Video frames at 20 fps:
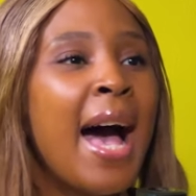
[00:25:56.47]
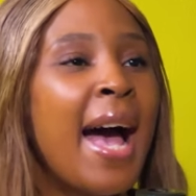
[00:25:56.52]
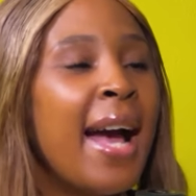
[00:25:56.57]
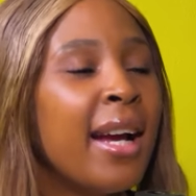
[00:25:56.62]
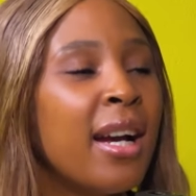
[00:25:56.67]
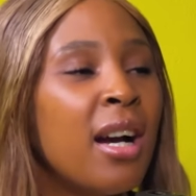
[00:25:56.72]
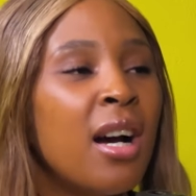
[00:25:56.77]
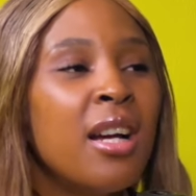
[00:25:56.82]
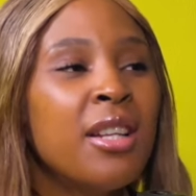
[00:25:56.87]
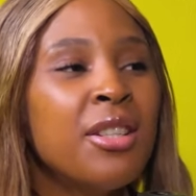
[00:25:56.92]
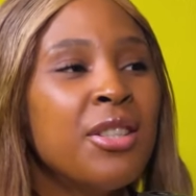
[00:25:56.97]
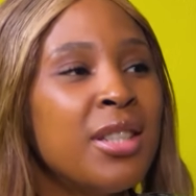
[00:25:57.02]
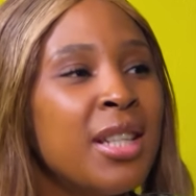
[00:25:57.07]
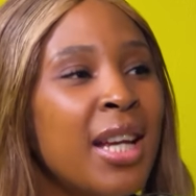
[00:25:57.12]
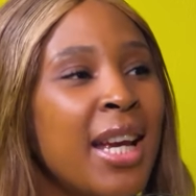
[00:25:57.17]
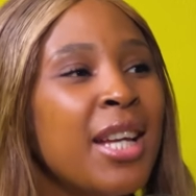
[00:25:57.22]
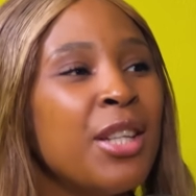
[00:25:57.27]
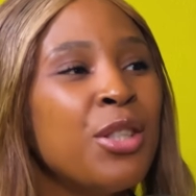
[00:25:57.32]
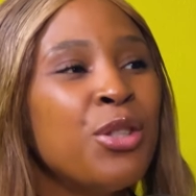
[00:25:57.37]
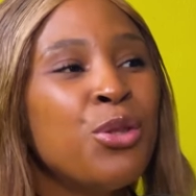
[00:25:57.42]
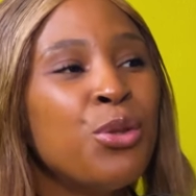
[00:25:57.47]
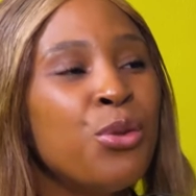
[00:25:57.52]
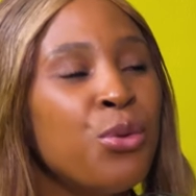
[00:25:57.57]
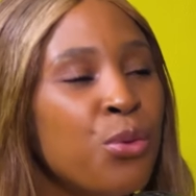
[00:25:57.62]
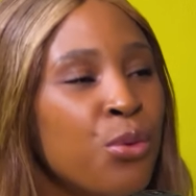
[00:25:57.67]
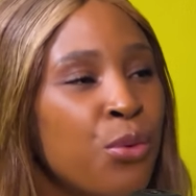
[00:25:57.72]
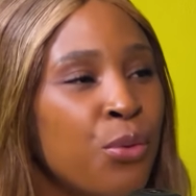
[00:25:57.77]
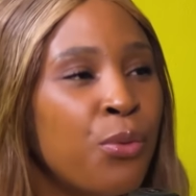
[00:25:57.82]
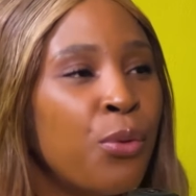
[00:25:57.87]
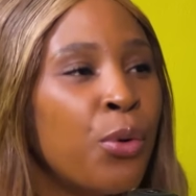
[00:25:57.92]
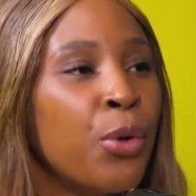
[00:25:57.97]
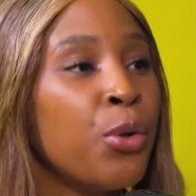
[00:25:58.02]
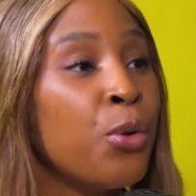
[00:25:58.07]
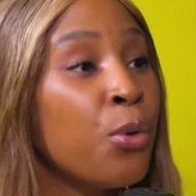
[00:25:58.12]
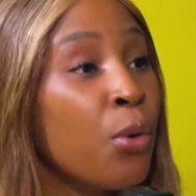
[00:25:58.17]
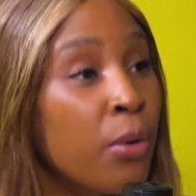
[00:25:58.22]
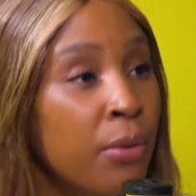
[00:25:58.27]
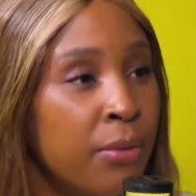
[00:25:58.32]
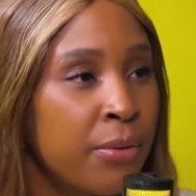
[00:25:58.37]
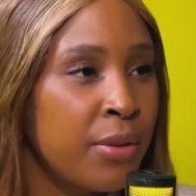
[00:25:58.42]
I can't chase you for
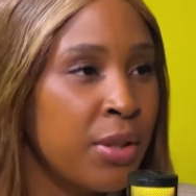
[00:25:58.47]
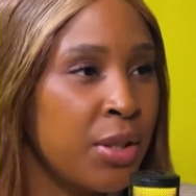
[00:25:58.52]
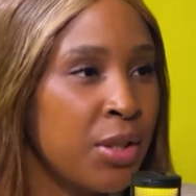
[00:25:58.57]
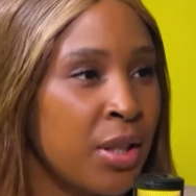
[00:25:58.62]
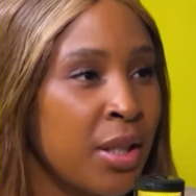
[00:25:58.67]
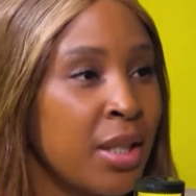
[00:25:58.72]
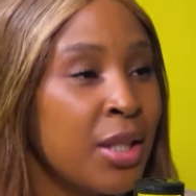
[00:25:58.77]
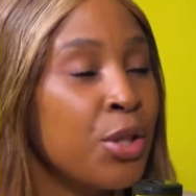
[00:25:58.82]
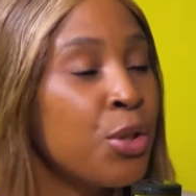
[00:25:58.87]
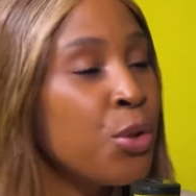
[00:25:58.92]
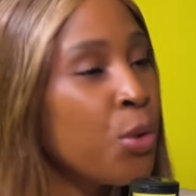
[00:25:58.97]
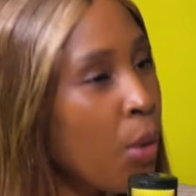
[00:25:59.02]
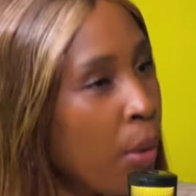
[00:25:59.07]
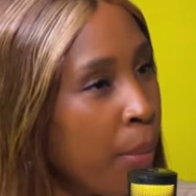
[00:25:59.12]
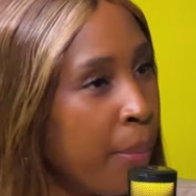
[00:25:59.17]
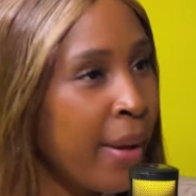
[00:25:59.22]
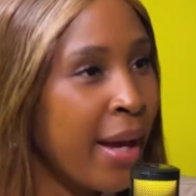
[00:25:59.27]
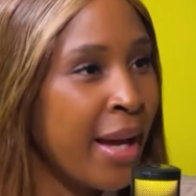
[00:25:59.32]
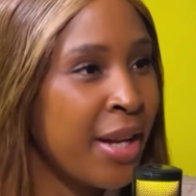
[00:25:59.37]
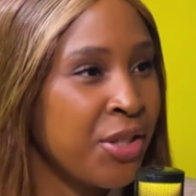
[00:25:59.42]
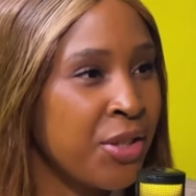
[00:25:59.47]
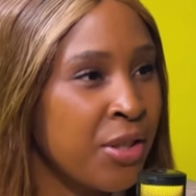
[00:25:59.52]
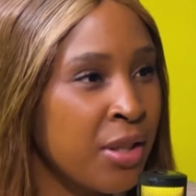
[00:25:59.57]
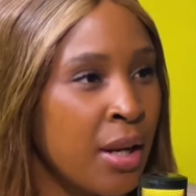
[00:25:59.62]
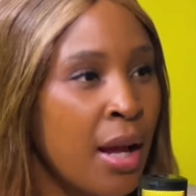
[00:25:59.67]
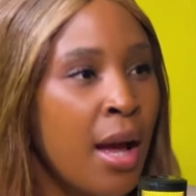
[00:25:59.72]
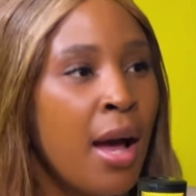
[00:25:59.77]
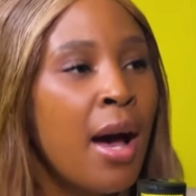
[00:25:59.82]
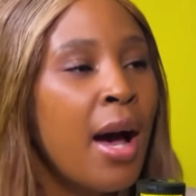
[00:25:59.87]
your vision. It's your passion.